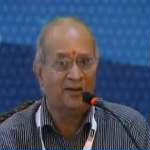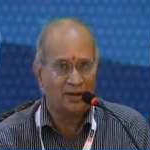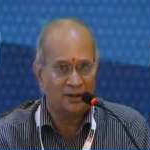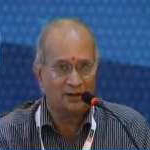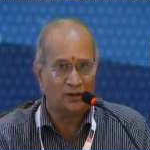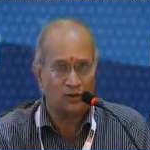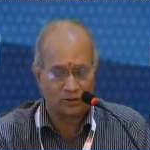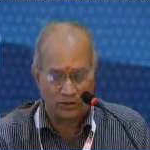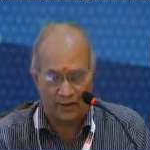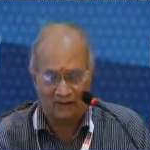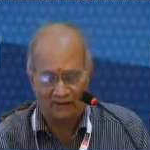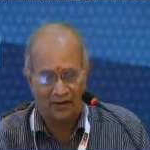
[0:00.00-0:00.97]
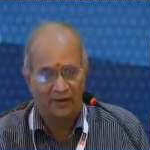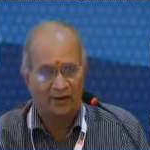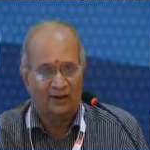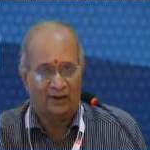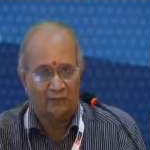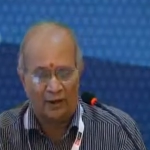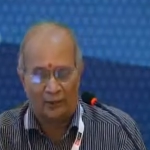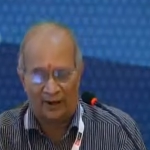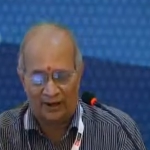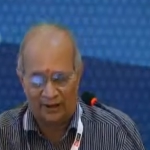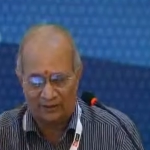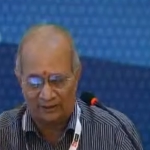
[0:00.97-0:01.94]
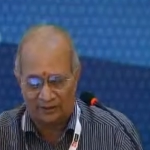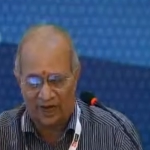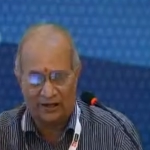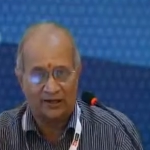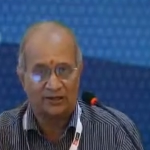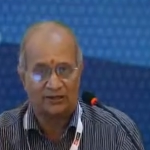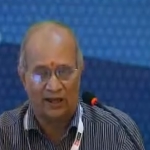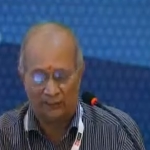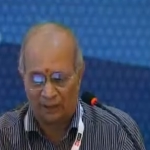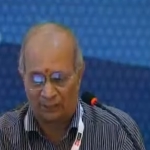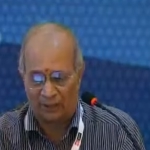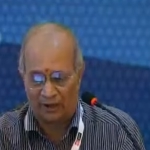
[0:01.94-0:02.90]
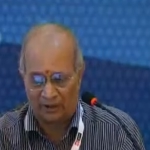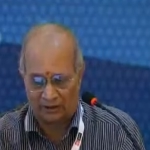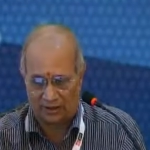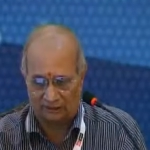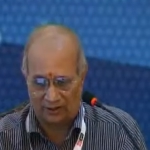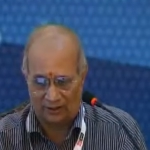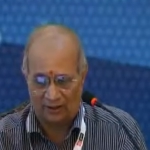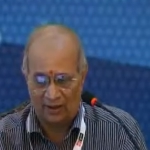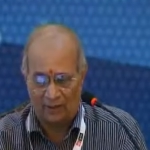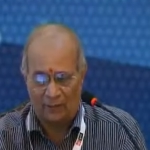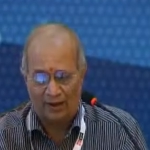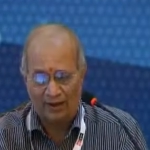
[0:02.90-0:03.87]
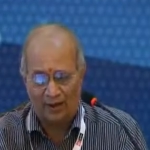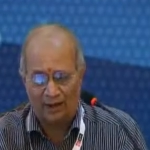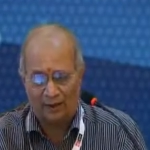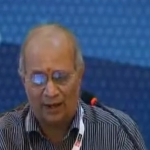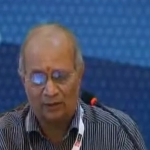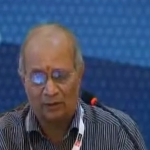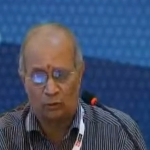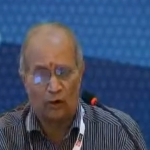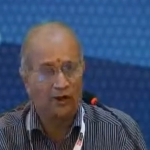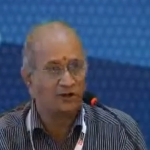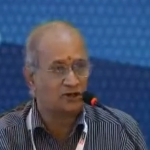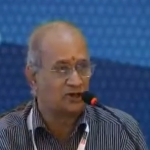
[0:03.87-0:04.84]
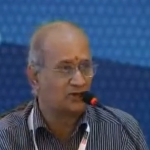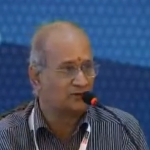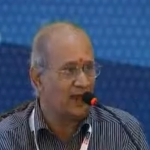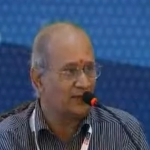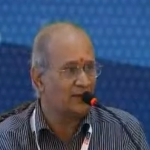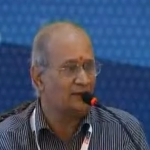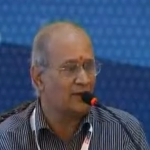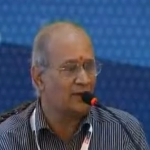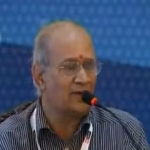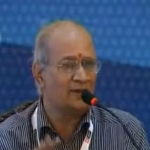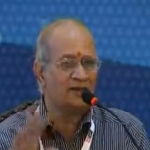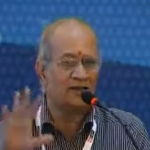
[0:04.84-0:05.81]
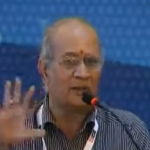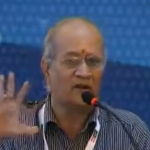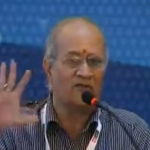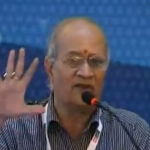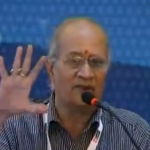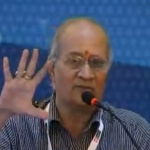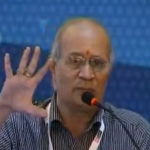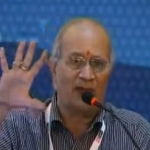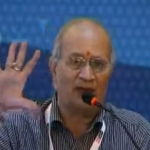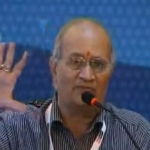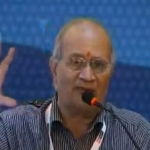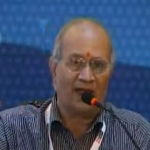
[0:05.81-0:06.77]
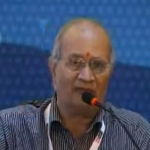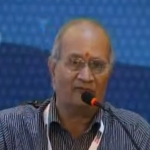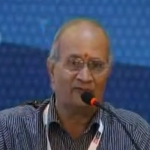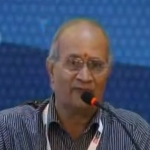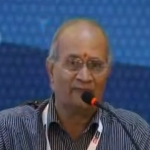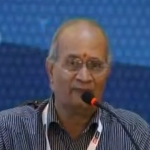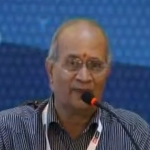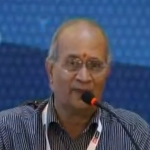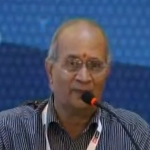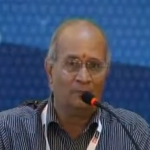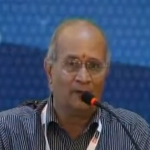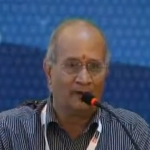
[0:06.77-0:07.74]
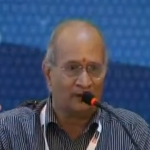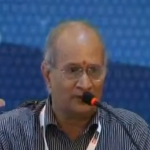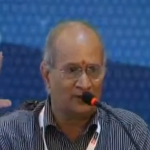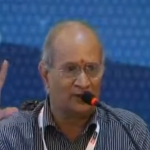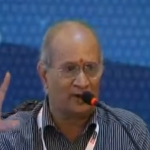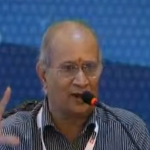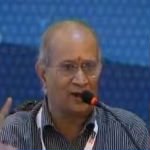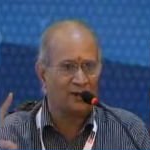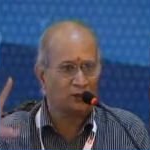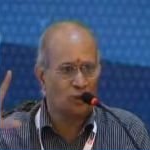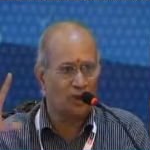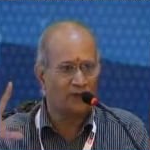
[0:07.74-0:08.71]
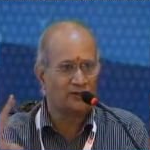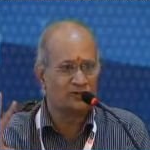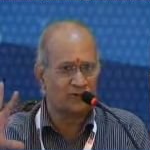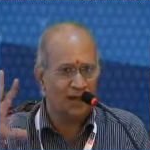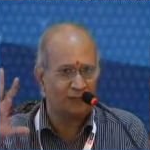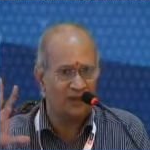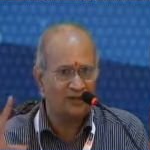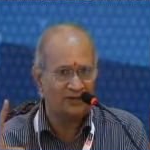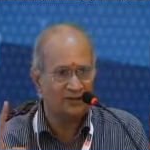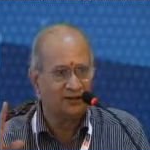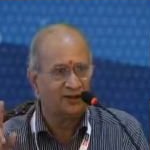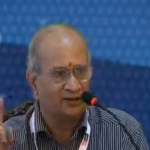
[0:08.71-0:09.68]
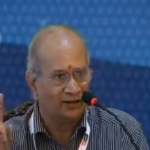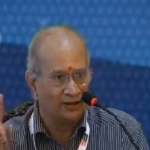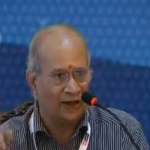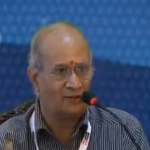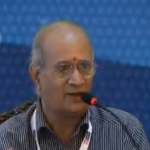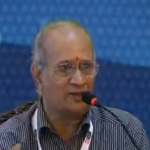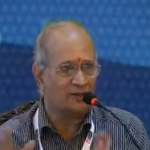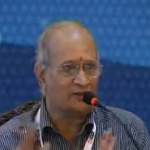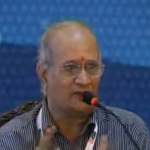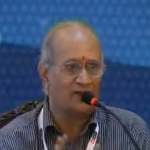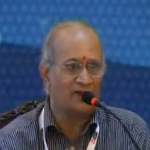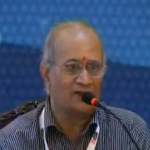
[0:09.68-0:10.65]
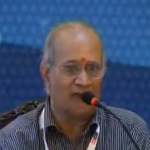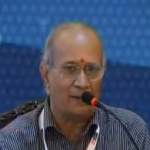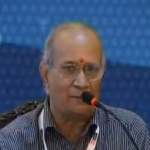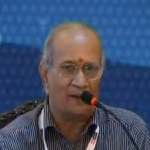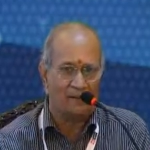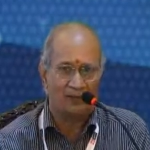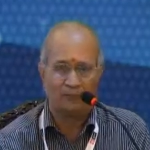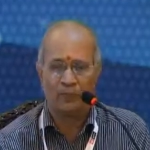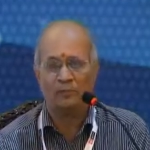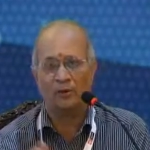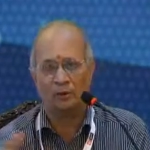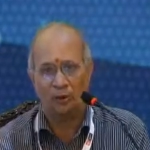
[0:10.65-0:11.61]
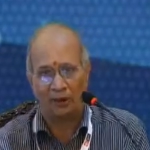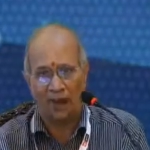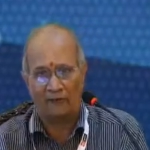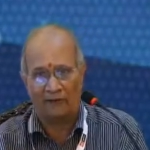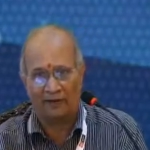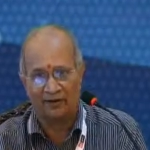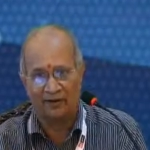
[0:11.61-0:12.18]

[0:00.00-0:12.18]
is a question of implementing strategies and implementation of things. Multi-technology coexistence. I think technology is coming to various part of life. But is the technology coexistence converge? Convergence of technology happen. People don't have it.